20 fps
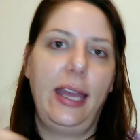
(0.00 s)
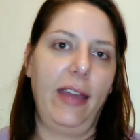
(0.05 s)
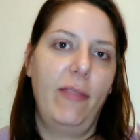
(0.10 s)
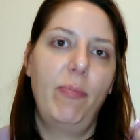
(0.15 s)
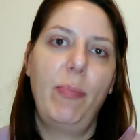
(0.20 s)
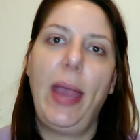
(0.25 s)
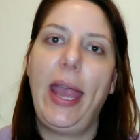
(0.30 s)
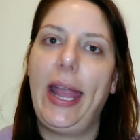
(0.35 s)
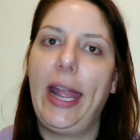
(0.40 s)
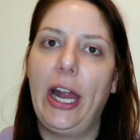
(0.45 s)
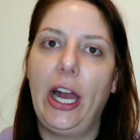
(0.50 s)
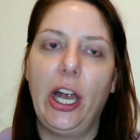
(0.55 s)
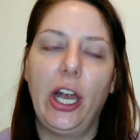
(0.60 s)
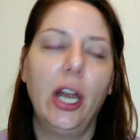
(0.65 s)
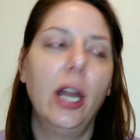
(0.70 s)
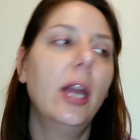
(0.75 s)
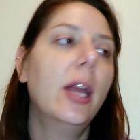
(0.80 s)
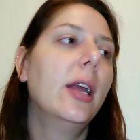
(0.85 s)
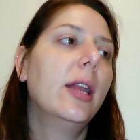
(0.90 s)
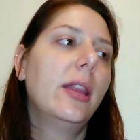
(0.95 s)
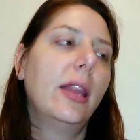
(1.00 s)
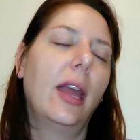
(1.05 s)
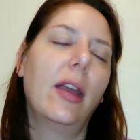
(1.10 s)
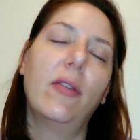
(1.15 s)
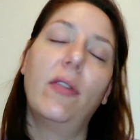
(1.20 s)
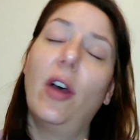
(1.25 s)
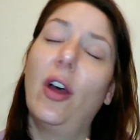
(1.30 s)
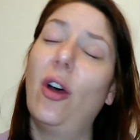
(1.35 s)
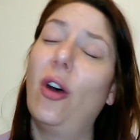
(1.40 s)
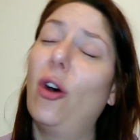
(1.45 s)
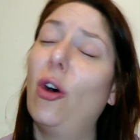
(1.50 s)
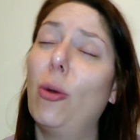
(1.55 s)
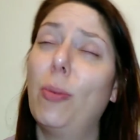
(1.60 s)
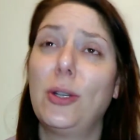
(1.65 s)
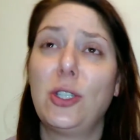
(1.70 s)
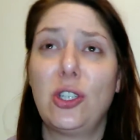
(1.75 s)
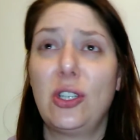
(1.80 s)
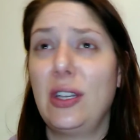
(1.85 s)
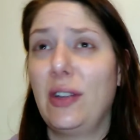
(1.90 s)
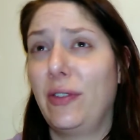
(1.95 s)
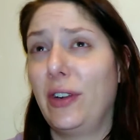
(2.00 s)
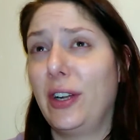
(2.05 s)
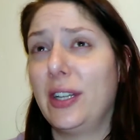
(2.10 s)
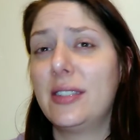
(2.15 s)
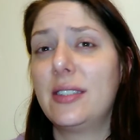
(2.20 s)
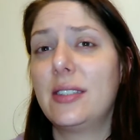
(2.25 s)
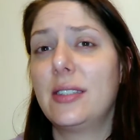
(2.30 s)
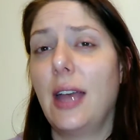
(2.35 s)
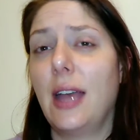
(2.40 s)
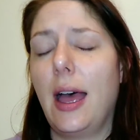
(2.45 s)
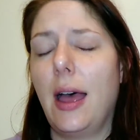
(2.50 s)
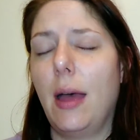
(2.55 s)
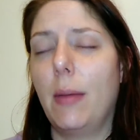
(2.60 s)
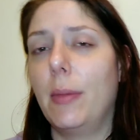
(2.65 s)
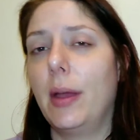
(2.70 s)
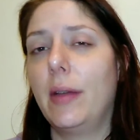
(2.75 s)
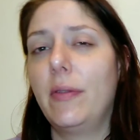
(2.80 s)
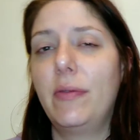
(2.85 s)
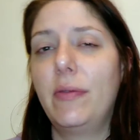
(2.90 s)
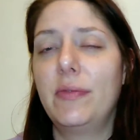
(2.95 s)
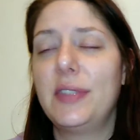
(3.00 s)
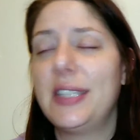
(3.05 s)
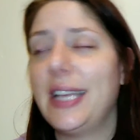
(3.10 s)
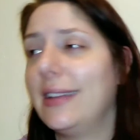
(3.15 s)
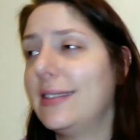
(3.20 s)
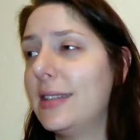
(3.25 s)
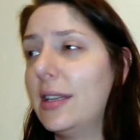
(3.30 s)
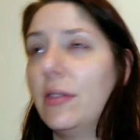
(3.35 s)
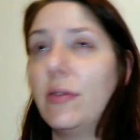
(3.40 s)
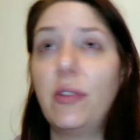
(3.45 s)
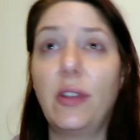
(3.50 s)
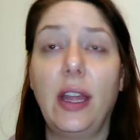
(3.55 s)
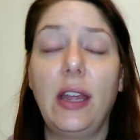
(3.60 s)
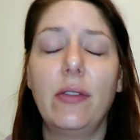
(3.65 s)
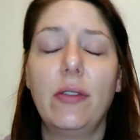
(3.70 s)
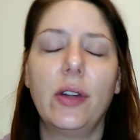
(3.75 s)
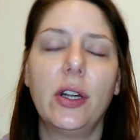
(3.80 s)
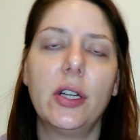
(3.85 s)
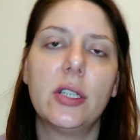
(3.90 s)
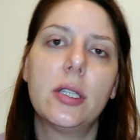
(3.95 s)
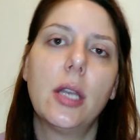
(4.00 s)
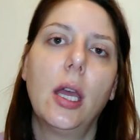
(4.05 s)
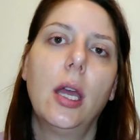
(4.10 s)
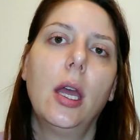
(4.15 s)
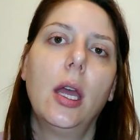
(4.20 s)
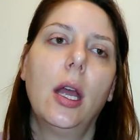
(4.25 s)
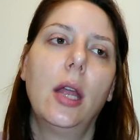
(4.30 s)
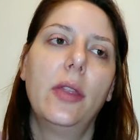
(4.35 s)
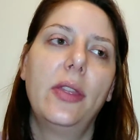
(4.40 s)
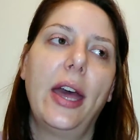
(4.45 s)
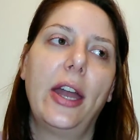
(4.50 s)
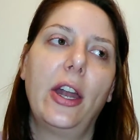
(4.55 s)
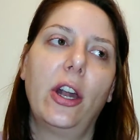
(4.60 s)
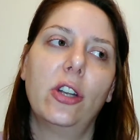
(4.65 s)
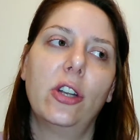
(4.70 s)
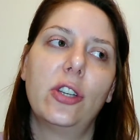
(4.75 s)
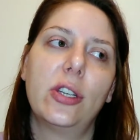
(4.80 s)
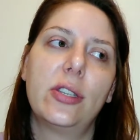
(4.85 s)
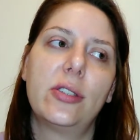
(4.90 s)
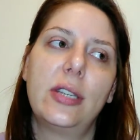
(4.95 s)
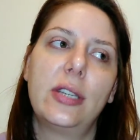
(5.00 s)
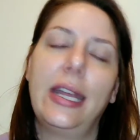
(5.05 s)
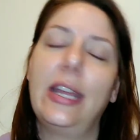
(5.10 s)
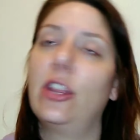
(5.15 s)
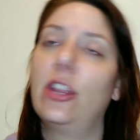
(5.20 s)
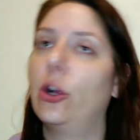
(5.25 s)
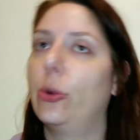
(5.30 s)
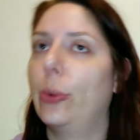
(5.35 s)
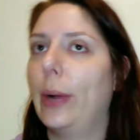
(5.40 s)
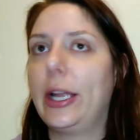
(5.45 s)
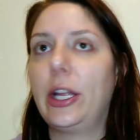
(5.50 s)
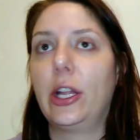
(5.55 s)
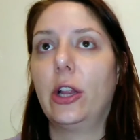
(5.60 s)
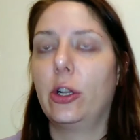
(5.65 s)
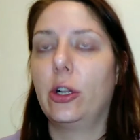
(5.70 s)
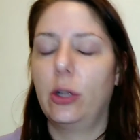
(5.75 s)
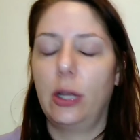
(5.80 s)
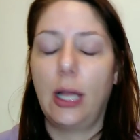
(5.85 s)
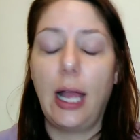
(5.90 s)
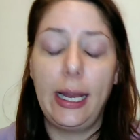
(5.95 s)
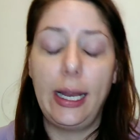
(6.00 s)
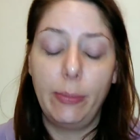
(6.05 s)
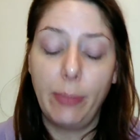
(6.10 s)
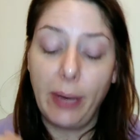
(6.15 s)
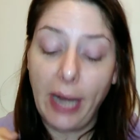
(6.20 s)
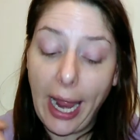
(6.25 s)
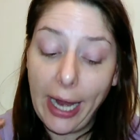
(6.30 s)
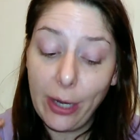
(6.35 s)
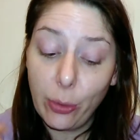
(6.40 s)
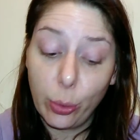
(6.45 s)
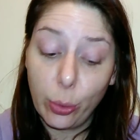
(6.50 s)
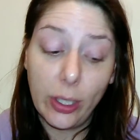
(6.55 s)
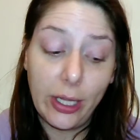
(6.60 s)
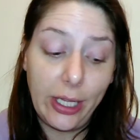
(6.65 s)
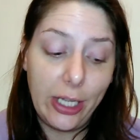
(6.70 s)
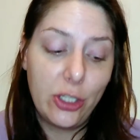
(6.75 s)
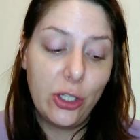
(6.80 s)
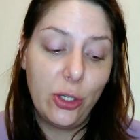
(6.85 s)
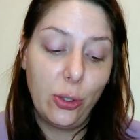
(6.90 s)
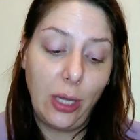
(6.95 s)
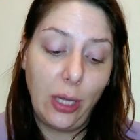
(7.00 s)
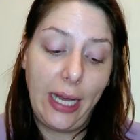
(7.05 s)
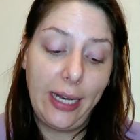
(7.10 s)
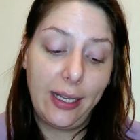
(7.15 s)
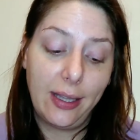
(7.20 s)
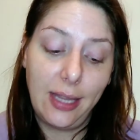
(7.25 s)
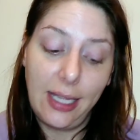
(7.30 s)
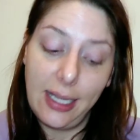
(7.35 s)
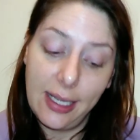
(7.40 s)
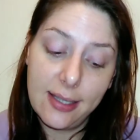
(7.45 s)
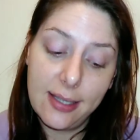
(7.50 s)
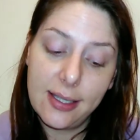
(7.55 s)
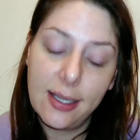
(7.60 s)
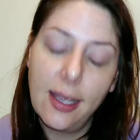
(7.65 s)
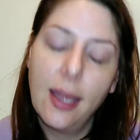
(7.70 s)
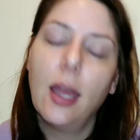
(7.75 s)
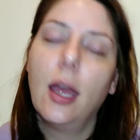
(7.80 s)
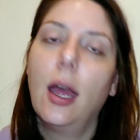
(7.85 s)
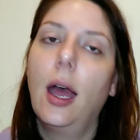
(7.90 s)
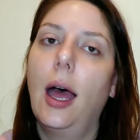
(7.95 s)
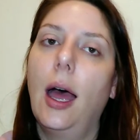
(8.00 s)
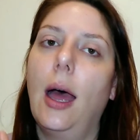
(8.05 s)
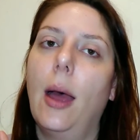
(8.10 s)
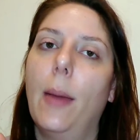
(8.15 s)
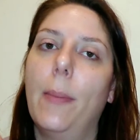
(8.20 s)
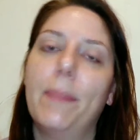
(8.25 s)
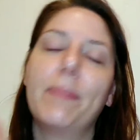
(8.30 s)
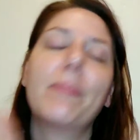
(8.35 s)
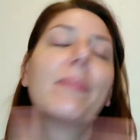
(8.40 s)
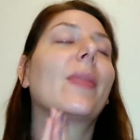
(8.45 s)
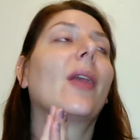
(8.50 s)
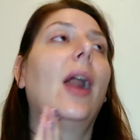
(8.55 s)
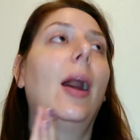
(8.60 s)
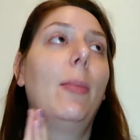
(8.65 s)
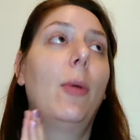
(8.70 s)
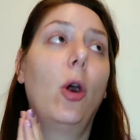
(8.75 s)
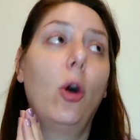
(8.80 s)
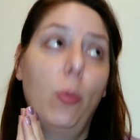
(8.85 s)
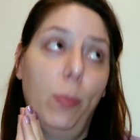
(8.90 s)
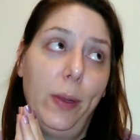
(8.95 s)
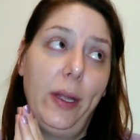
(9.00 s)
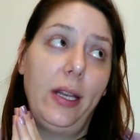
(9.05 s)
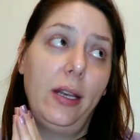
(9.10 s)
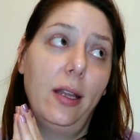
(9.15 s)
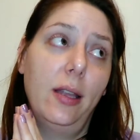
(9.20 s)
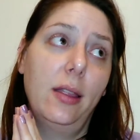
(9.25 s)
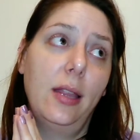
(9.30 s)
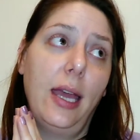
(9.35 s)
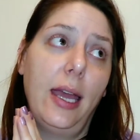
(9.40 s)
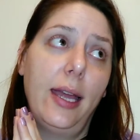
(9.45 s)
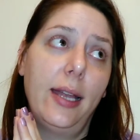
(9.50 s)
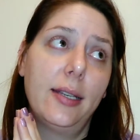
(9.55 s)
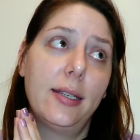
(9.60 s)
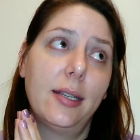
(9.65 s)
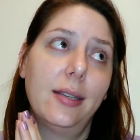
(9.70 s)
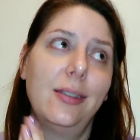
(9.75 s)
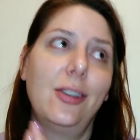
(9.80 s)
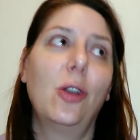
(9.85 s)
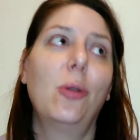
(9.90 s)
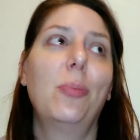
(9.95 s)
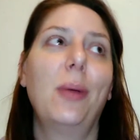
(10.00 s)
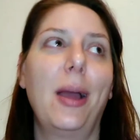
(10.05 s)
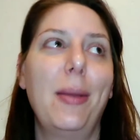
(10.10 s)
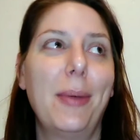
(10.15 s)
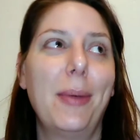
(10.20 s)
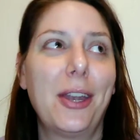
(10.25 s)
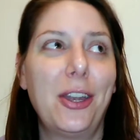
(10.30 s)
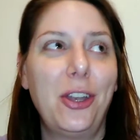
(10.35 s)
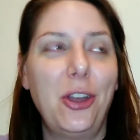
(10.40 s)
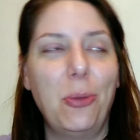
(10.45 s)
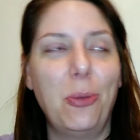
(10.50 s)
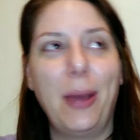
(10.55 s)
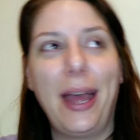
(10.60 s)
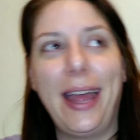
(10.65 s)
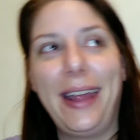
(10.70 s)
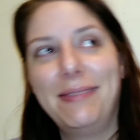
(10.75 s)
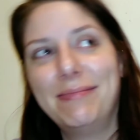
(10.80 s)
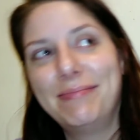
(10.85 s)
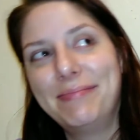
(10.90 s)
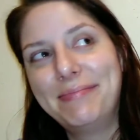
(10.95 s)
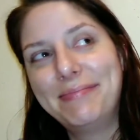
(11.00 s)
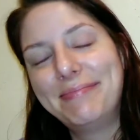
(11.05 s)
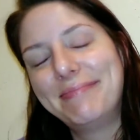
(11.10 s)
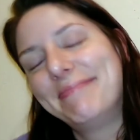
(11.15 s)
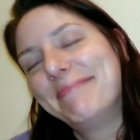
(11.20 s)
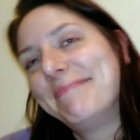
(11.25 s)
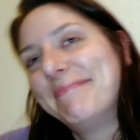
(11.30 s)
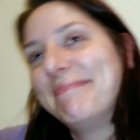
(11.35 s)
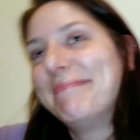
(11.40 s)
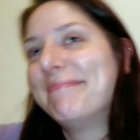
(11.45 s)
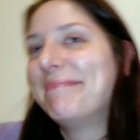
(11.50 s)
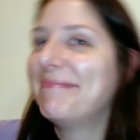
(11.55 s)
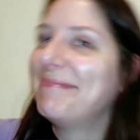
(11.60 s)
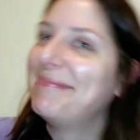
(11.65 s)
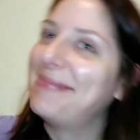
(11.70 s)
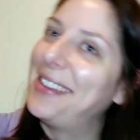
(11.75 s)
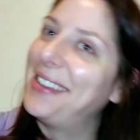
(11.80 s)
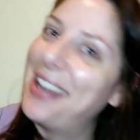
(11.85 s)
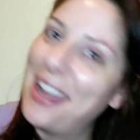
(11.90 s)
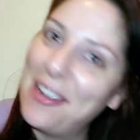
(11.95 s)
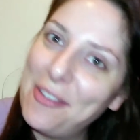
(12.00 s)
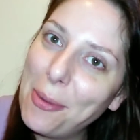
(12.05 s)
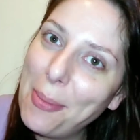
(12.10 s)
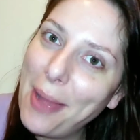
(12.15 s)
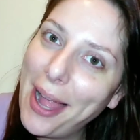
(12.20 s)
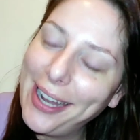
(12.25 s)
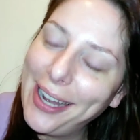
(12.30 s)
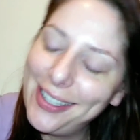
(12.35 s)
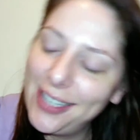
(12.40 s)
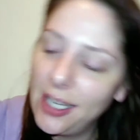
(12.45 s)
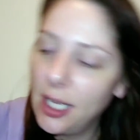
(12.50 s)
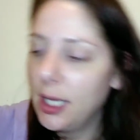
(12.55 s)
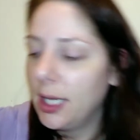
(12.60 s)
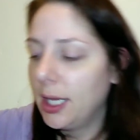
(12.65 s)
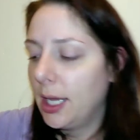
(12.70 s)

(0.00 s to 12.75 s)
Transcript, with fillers: they have pear, they have a whole bunch of different um, scents and flavors that are just in their regular line, but I really do like these. Um, I'm hoping that, nope, I'm on a no buy. Never mind.